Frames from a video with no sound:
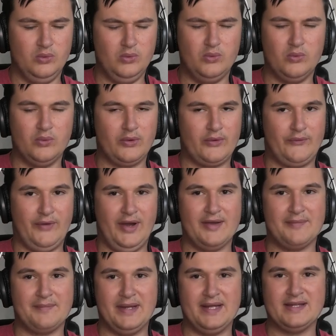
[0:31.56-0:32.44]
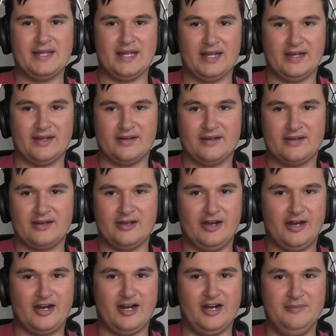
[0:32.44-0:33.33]
Ooh, a grand picnic. Can
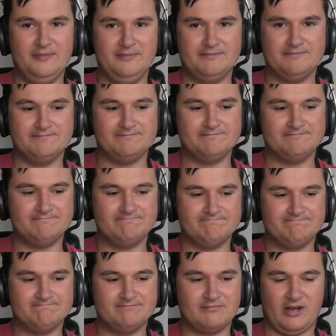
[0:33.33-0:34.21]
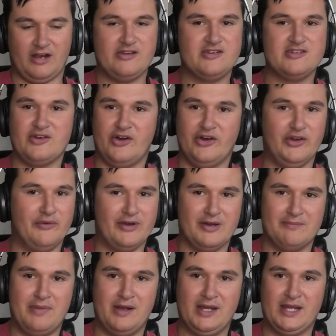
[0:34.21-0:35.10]
I come? Actually, no, I don't
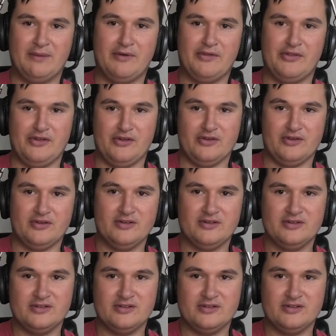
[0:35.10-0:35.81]
want a picnic with you.